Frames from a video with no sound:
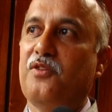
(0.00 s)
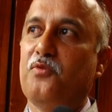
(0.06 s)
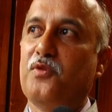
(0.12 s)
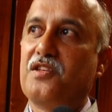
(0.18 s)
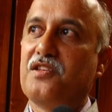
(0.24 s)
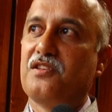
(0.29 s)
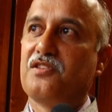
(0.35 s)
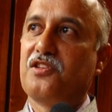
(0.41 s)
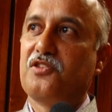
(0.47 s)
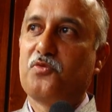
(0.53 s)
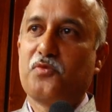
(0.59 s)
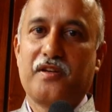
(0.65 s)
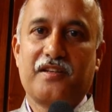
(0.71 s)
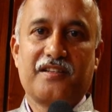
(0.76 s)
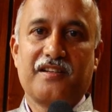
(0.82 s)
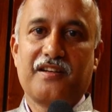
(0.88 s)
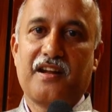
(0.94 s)
which is
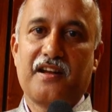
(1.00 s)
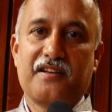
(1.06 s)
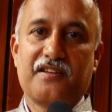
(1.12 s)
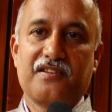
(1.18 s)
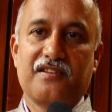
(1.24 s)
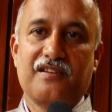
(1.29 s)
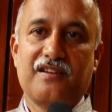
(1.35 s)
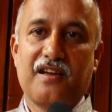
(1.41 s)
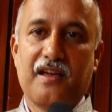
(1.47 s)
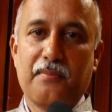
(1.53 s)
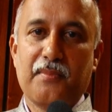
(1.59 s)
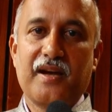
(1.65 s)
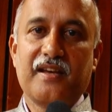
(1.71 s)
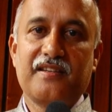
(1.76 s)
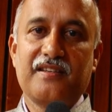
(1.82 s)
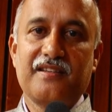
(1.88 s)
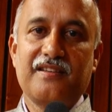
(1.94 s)
situated at uh, M
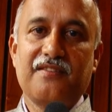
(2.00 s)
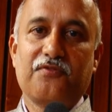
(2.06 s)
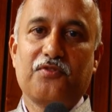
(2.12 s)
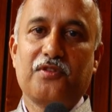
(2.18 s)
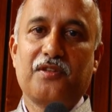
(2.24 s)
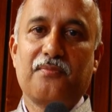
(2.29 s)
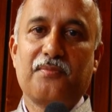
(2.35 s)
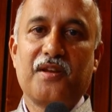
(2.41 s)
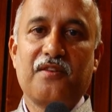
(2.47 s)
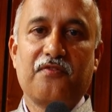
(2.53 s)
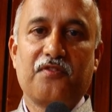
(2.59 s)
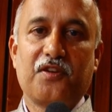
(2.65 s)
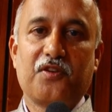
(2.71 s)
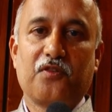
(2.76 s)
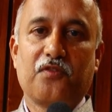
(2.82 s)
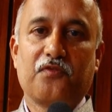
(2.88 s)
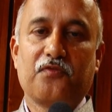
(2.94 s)
I T, for the
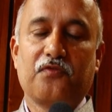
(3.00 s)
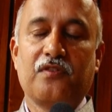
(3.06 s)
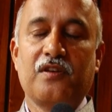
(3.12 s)
benefit of